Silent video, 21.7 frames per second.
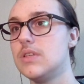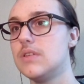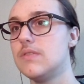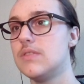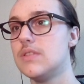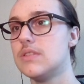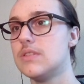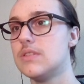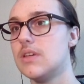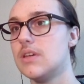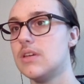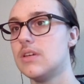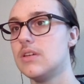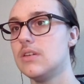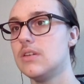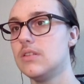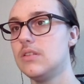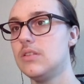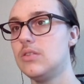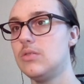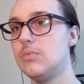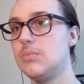give this guy a
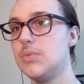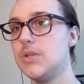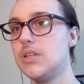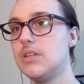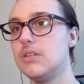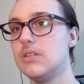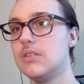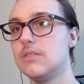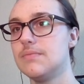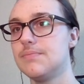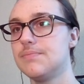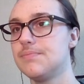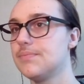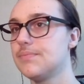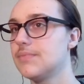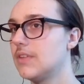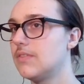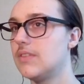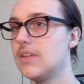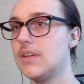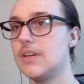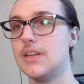little bit,
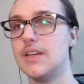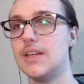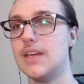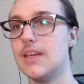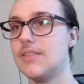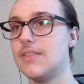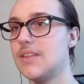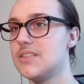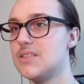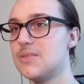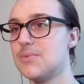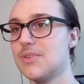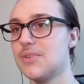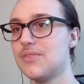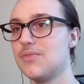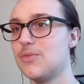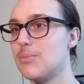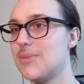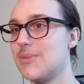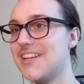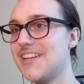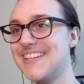I've done it again, that's not where the
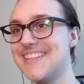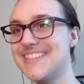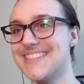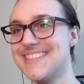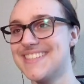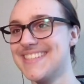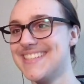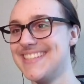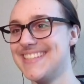formatting is,